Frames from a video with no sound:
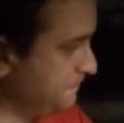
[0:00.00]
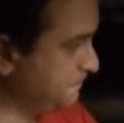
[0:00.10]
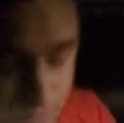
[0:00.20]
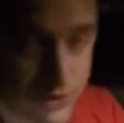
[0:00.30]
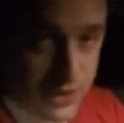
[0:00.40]

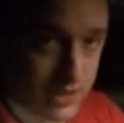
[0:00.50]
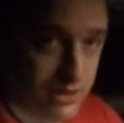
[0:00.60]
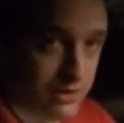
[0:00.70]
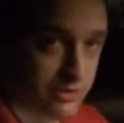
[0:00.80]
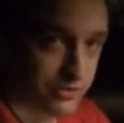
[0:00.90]
really
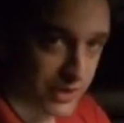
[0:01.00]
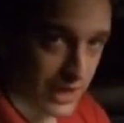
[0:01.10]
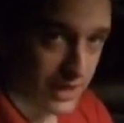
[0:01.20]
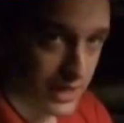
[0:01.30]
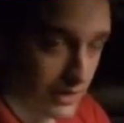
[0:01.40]
didn't
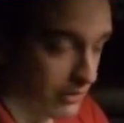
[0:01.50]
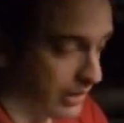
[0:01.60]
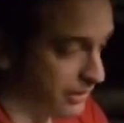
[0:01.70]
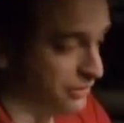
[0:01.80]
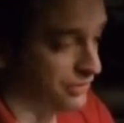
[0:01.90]
understand
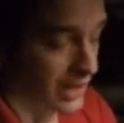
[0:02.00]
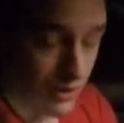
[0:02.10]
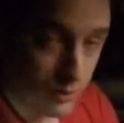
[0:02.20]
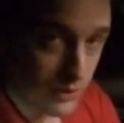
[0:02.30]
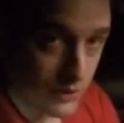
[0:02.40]
how
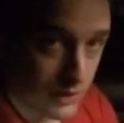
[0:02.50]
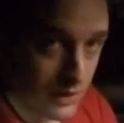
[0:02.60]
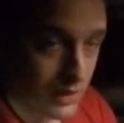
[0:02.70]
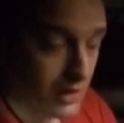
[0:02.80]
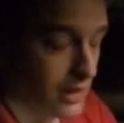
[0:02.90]
desirable
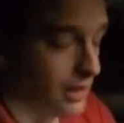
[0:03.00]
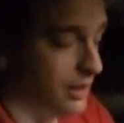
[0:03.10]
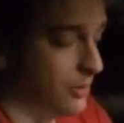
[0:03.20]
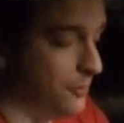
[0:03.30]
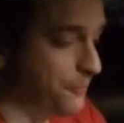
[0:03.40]

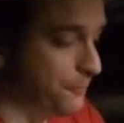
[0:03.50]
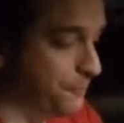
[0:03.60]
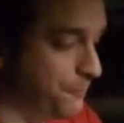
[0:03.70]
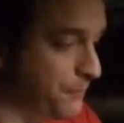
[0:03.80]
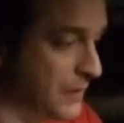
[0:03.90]

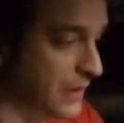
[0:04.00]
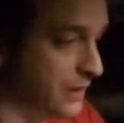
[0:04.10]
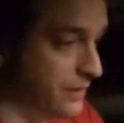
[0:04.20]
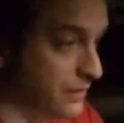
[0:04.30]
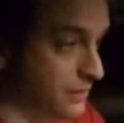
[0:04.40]

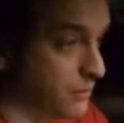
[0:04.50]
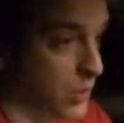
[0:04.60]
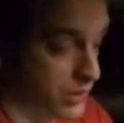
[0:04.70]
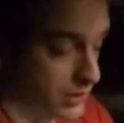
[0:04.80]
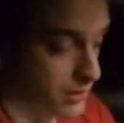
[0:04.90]
the
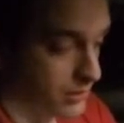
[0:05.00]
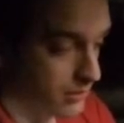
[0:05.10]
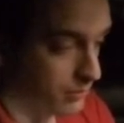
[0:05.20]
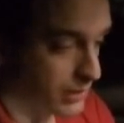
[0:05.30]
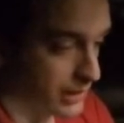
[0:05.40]
motor
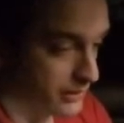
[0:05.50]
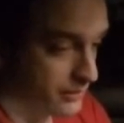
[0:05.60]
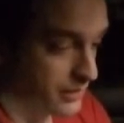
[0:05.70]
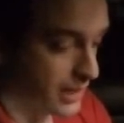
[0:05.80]
was.